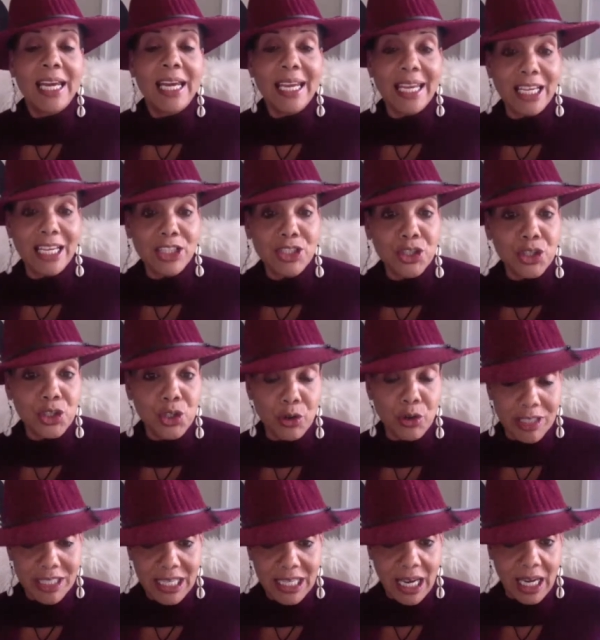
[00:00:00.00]
into
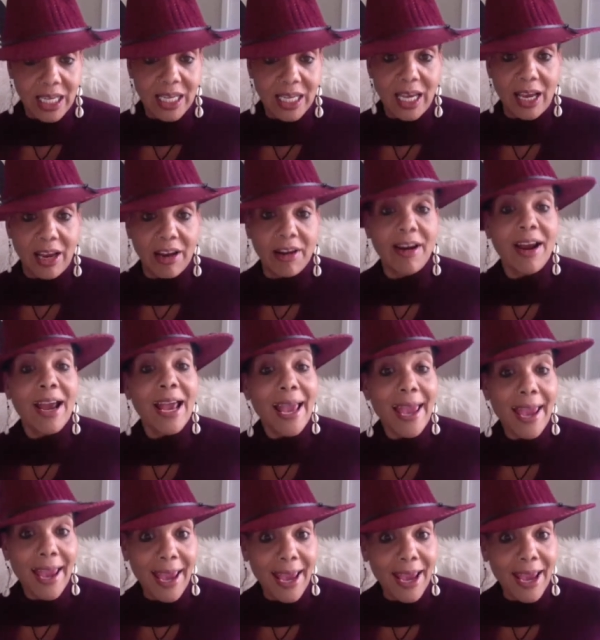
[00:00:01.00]
your daycare
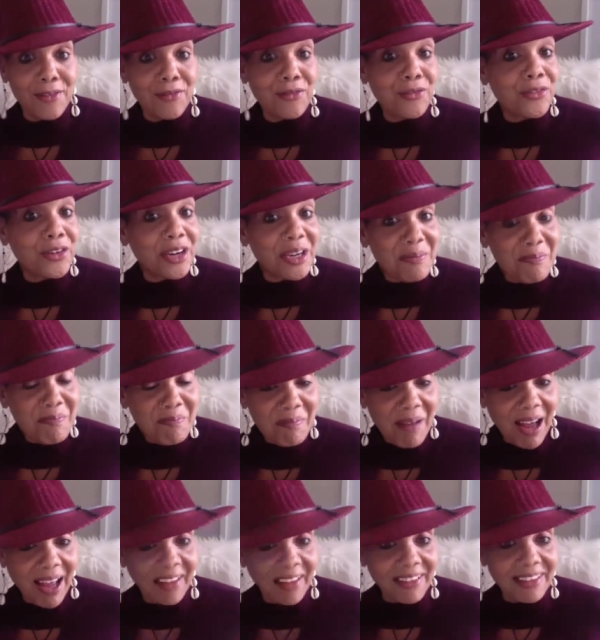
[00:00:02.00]
every
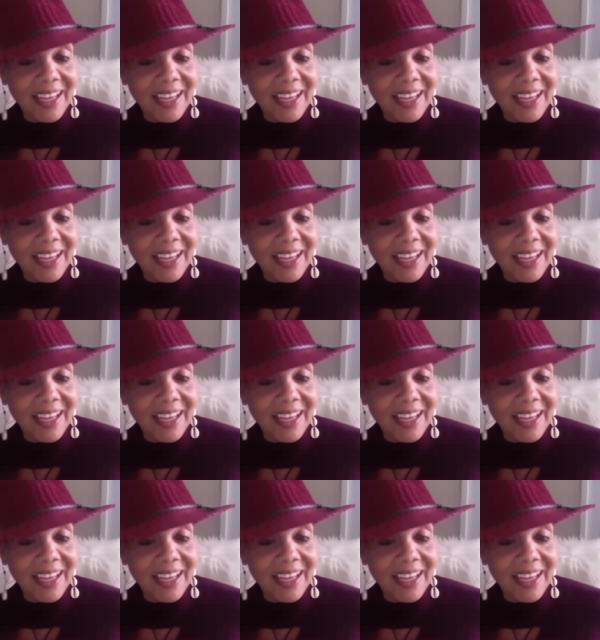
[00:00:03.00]
month.